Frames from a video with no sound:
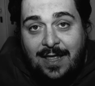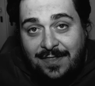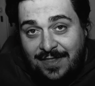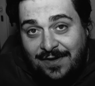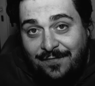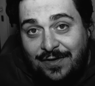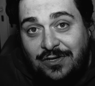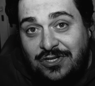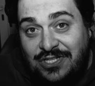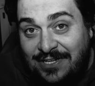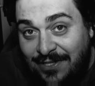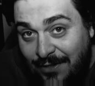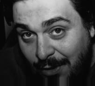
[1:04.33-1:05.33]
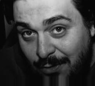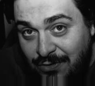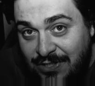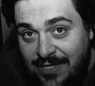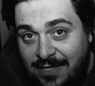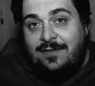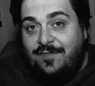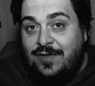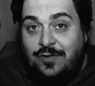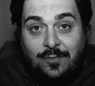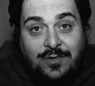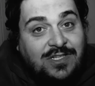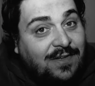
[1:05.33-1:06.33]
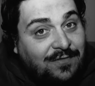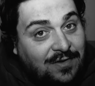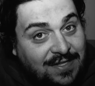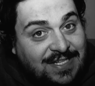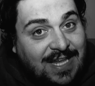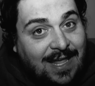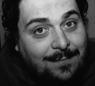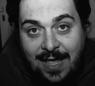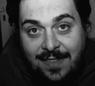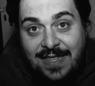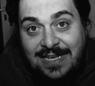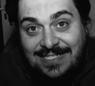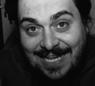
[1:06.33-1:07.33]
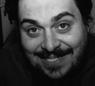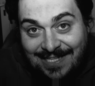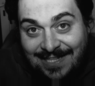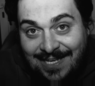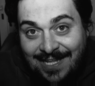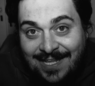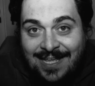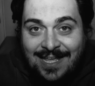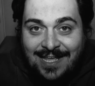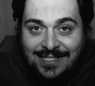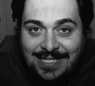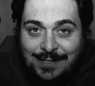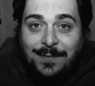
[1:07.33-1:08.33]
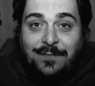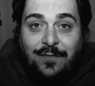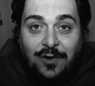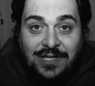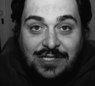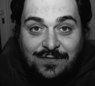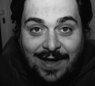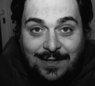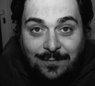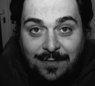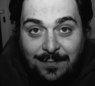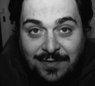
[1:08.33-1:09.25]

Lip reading: And then Fedor started losing. And Fedor was never the same. And then suddenly, just before his fight with